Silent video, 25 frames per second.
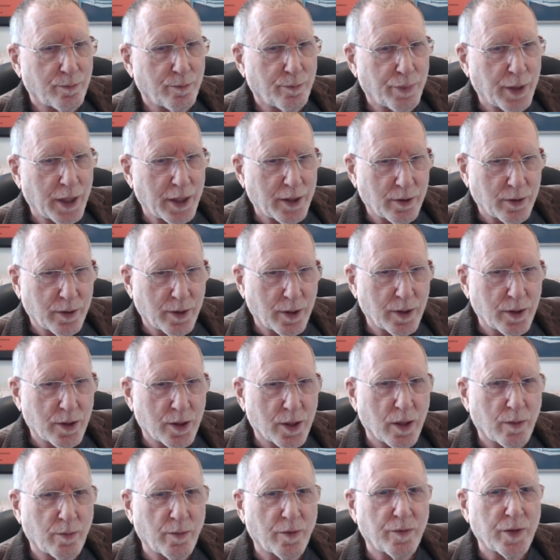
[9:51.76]
better than
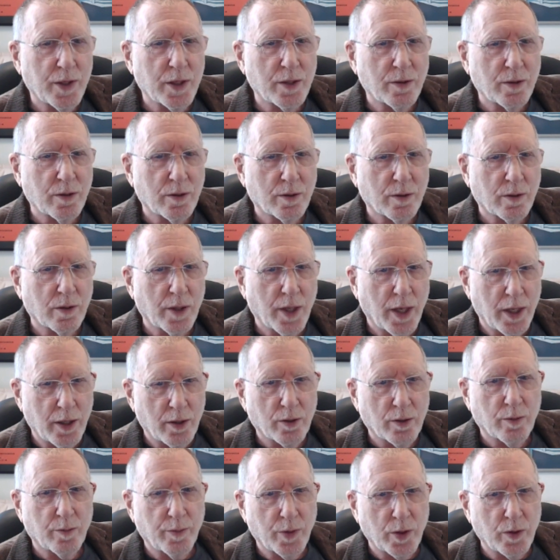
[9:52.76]
some of his
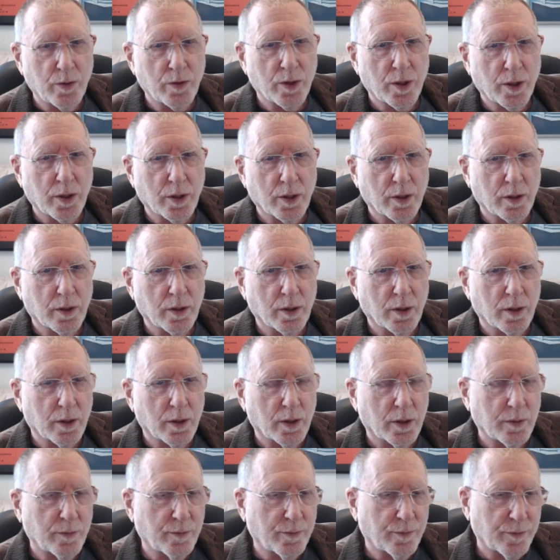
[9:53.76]
later music
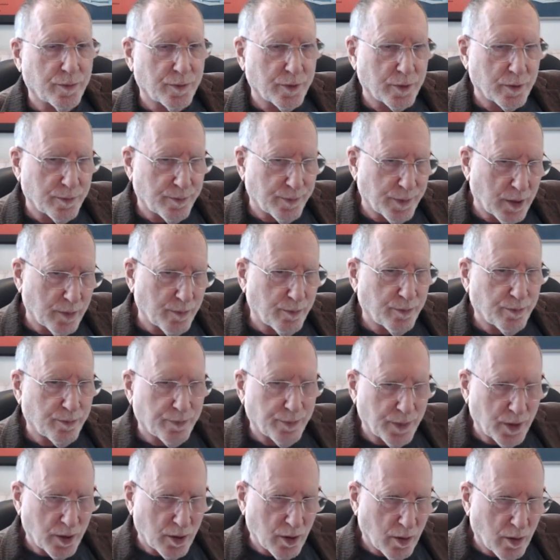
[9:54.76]
for a
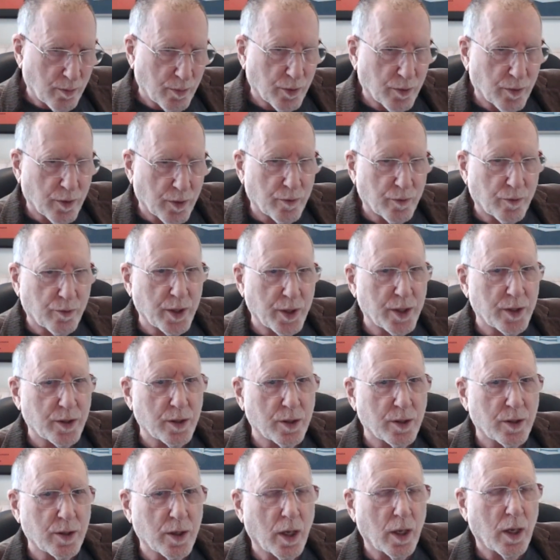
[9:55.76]
number of
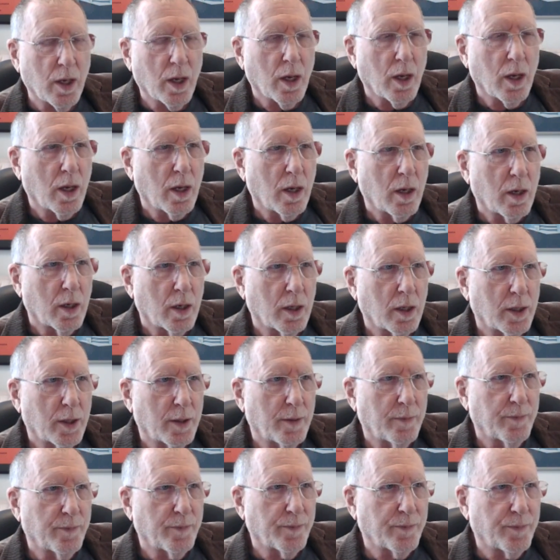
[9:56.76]
reasons
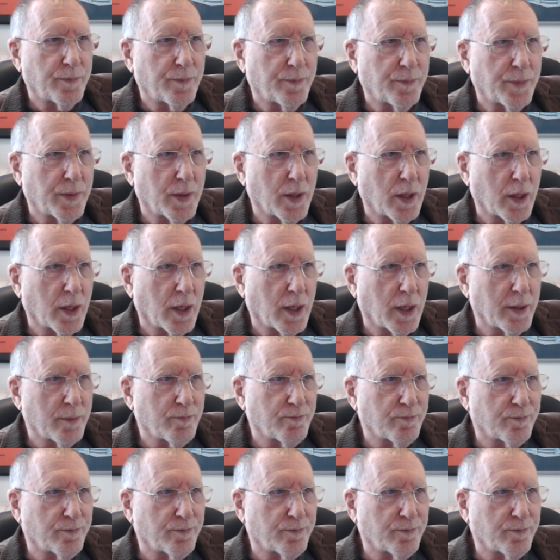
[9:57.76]
that I